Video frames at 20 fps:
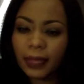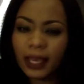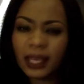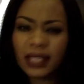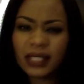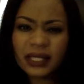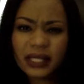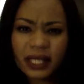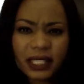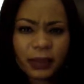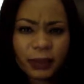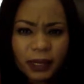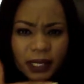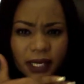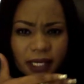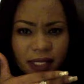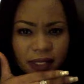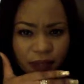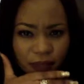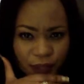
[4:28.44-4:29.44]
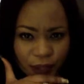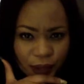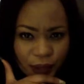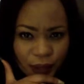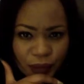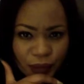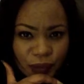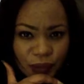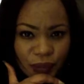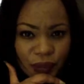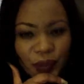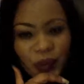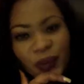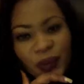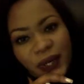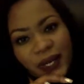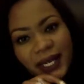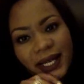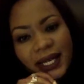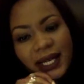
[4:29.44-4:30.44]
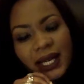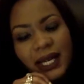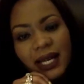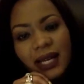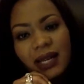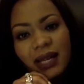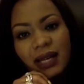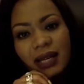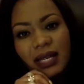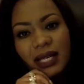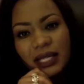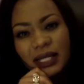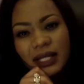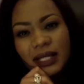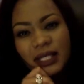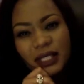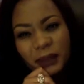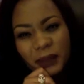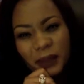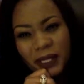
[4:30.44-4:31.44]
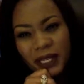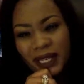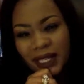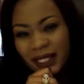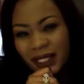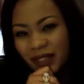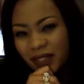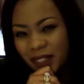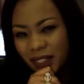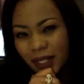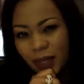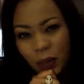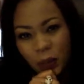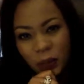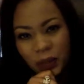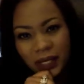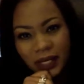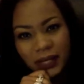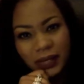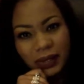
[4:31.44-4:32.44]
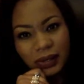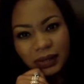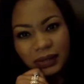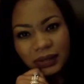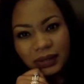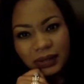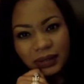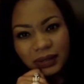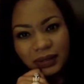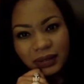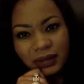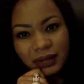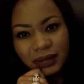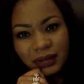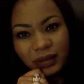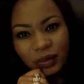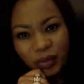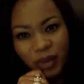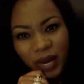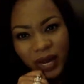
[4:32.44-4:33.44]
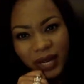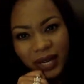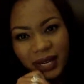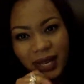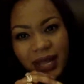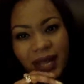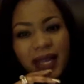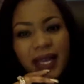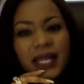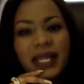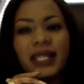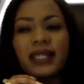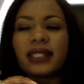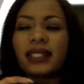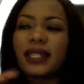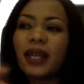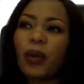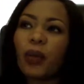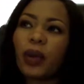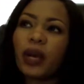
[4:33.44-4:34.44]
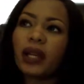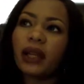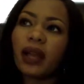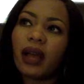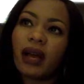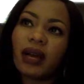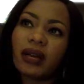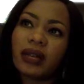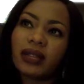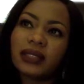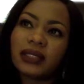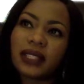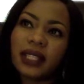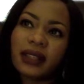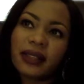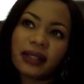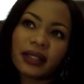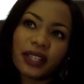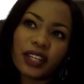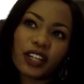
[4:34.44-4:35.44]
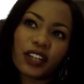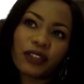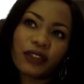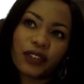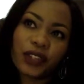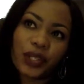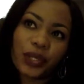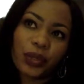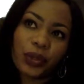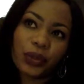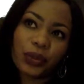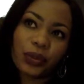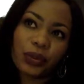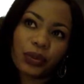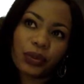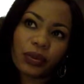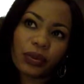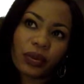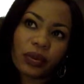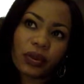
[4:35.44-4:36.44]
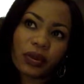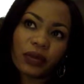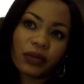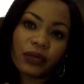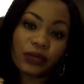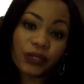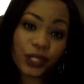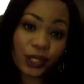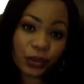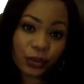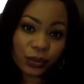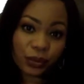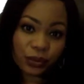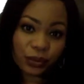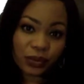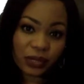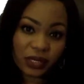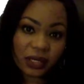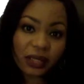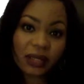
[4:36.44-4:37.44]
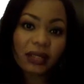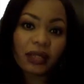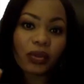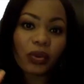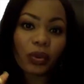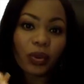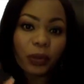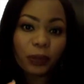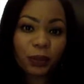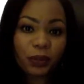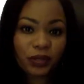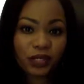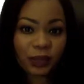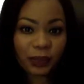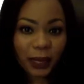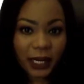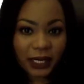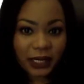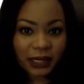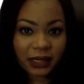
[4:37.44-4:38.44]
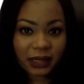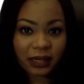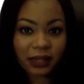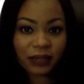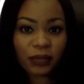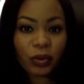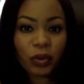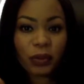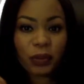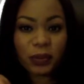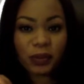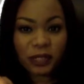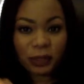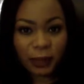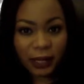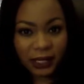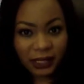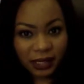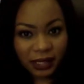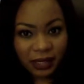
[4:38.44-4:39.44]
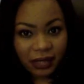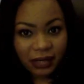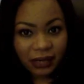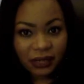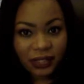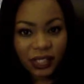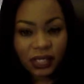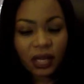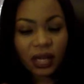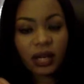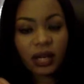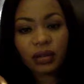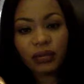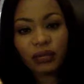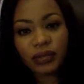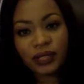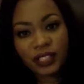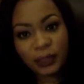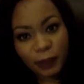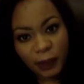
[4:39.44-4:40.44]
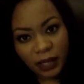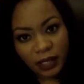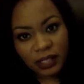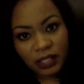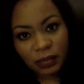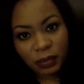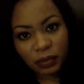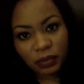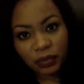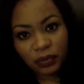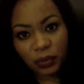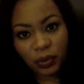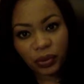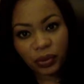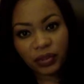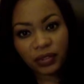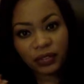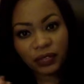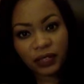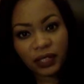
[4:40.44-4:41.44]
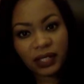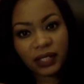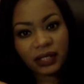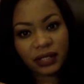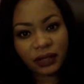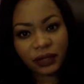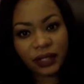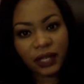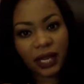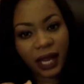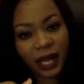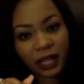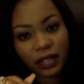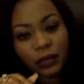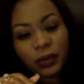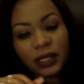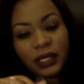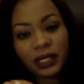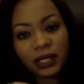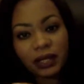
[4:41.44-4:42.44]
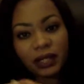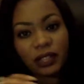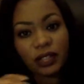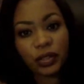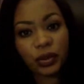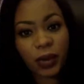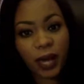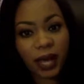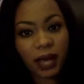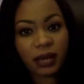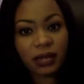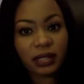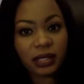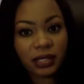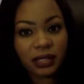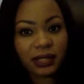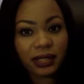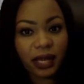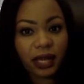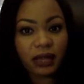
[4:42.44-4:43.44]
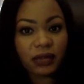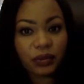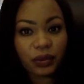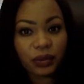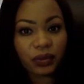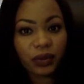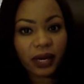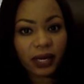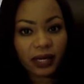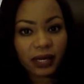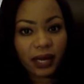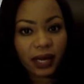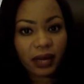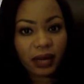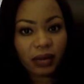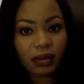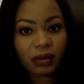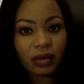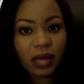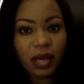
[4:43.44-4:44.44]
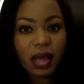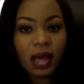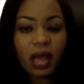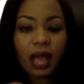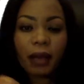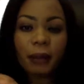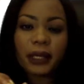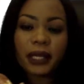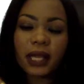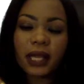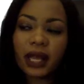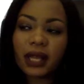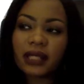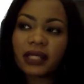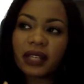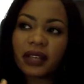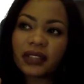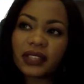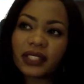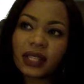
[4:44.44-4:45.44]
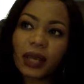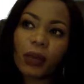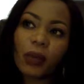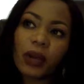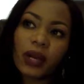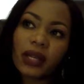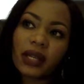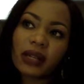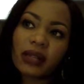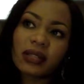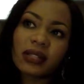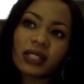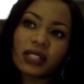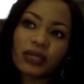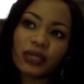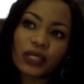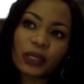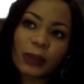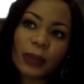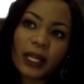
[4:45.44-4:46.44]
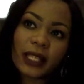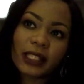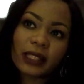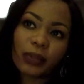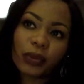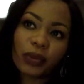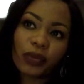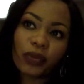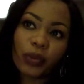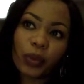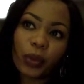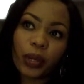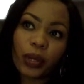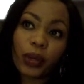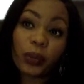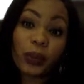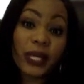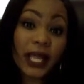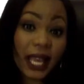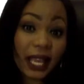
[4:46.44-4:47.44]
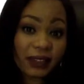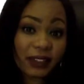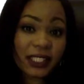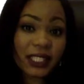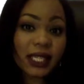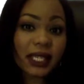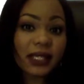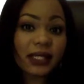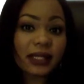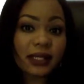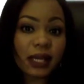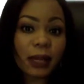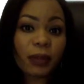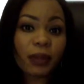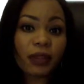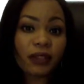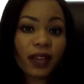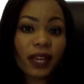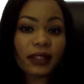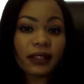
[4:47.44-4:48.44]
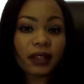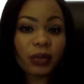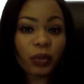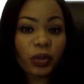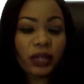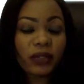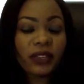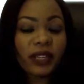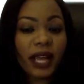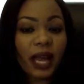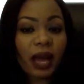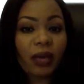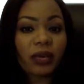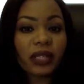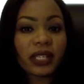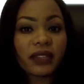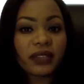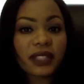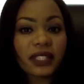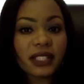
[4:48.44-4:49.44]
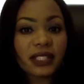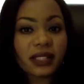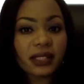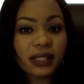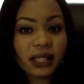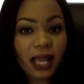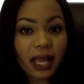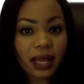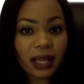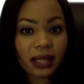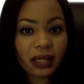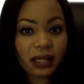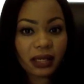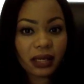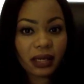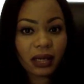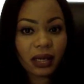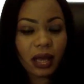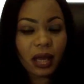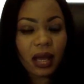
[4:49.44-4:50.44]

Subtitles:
is this because of you, or is this because of someone else, right? Is someone else and their views or perspective or perspectives responsible for the feelings of inadequacy that you house inside of you right now? Because if someone else is responsible for it, we have to accept the fact that we've now given society